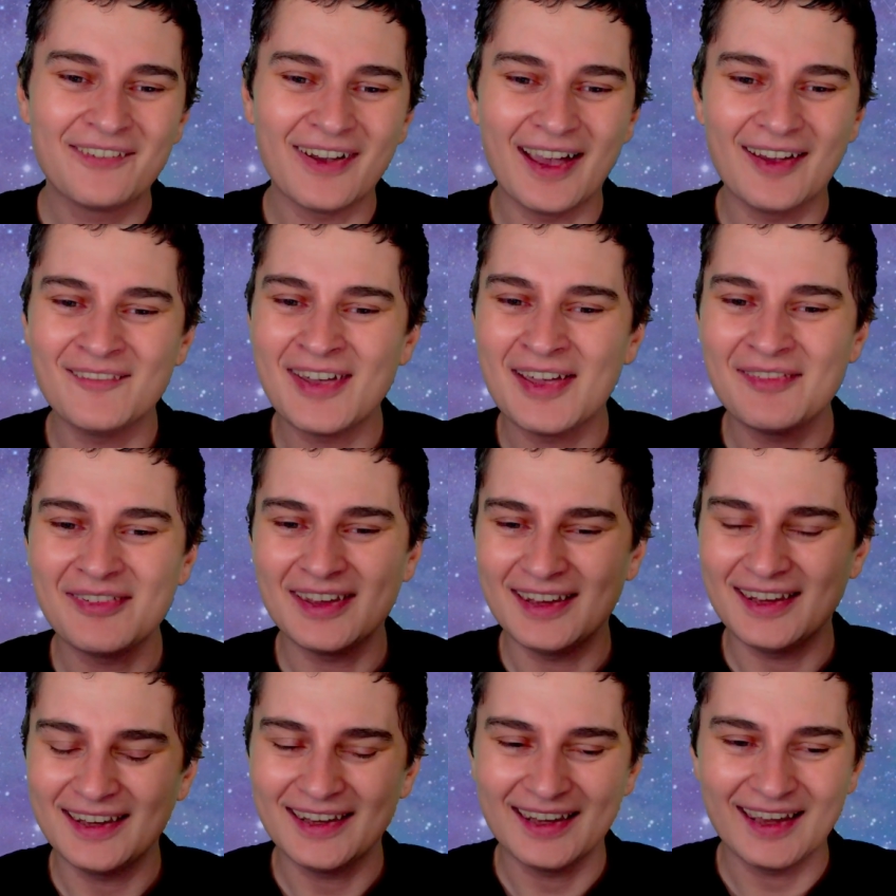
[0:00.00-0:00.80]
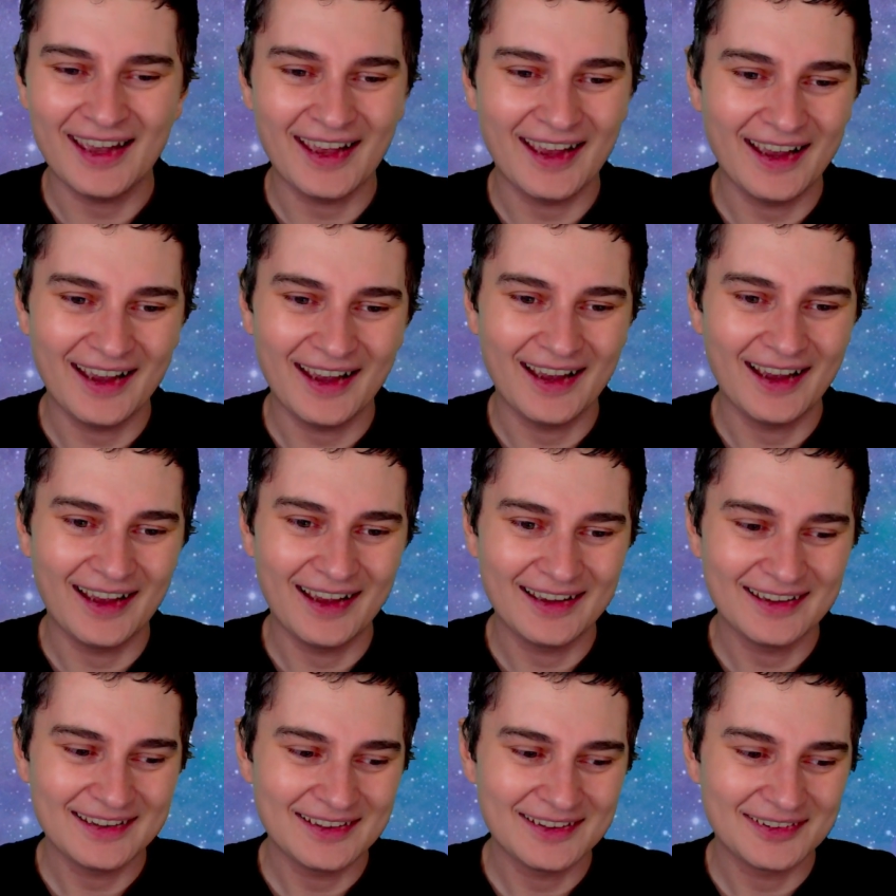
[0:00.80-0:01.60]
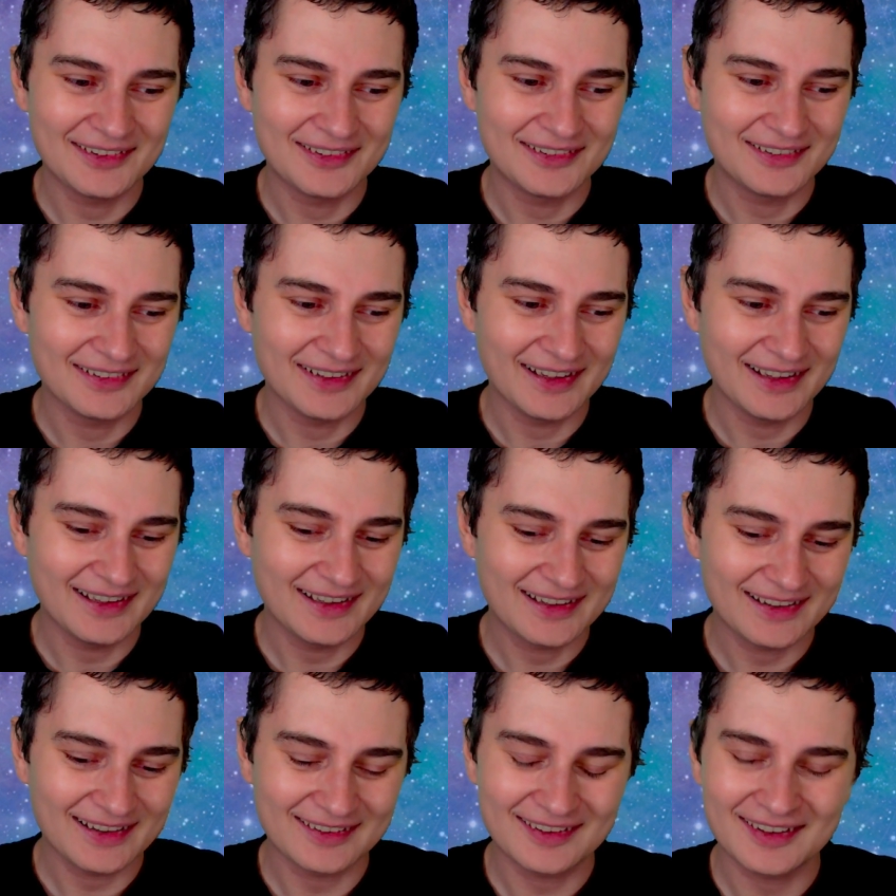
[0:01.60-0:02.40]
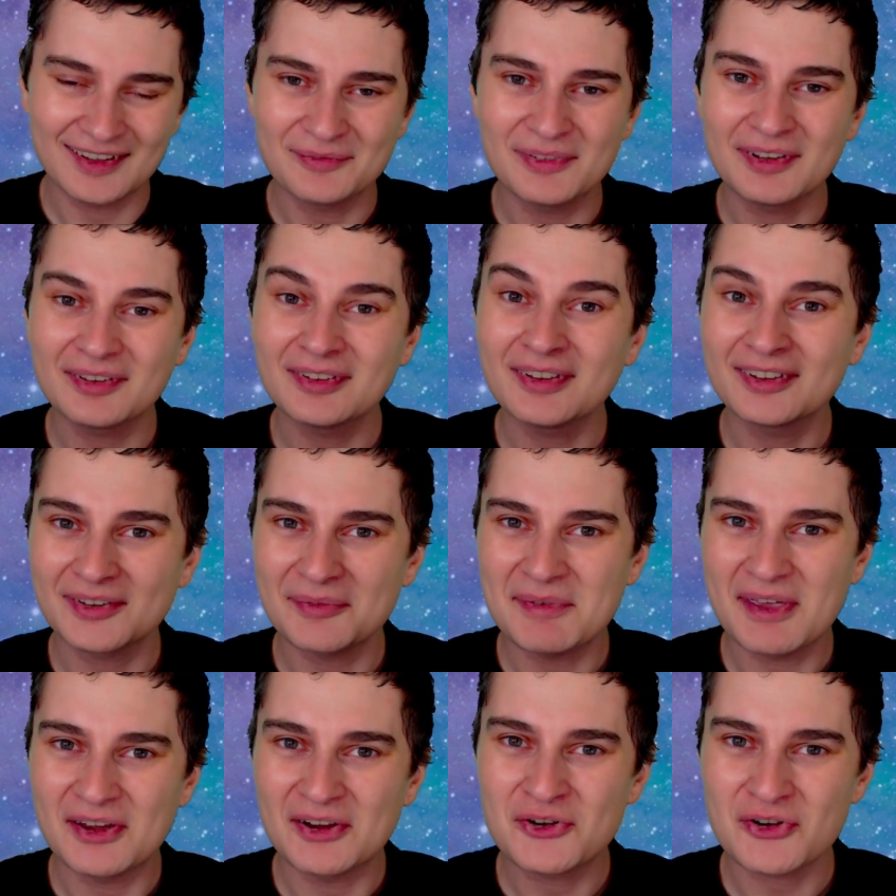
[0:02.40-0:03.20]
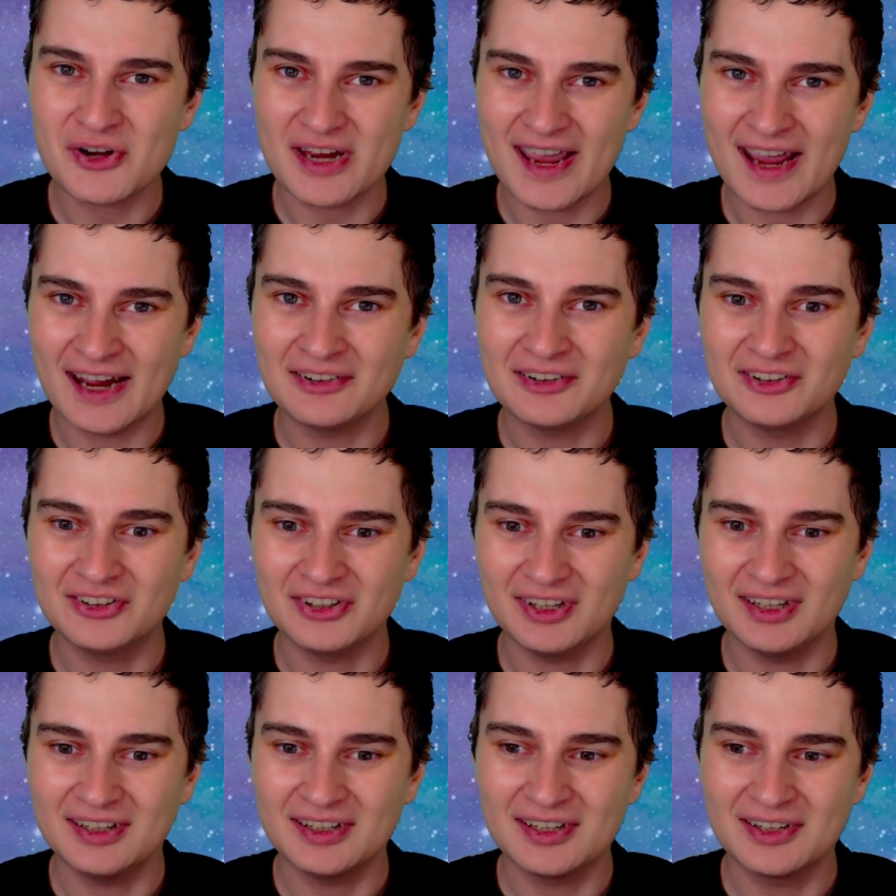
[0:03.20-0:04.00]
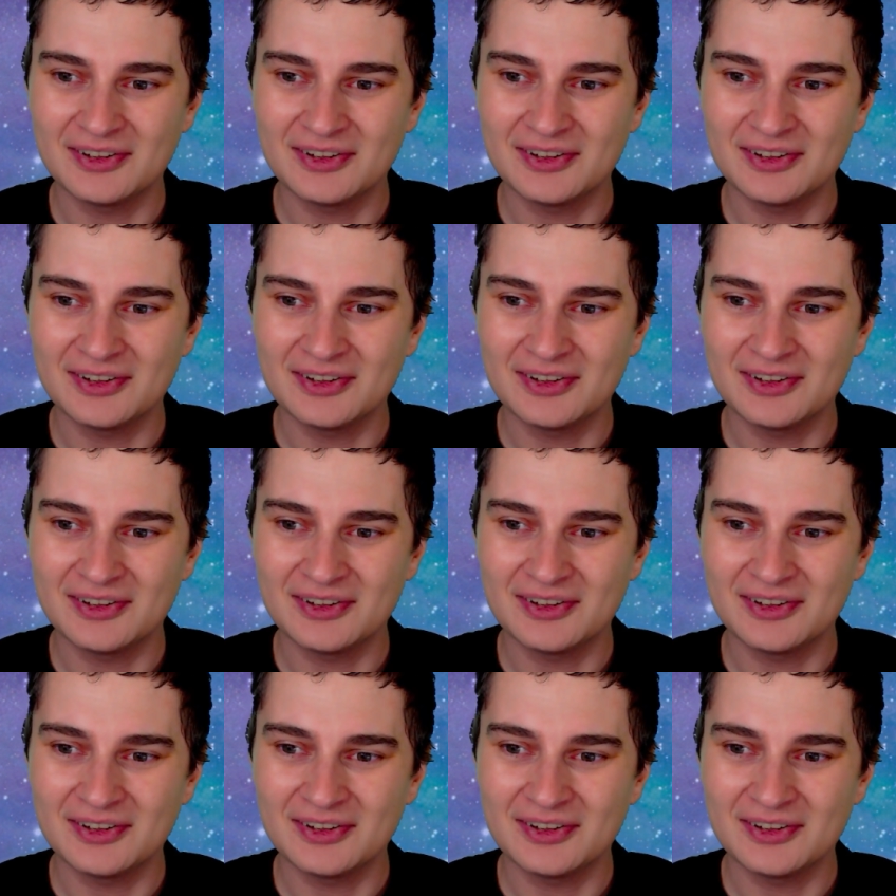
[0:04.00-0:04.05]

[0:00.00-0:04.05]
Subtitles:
maybe, you know, like, this could be a great energy, you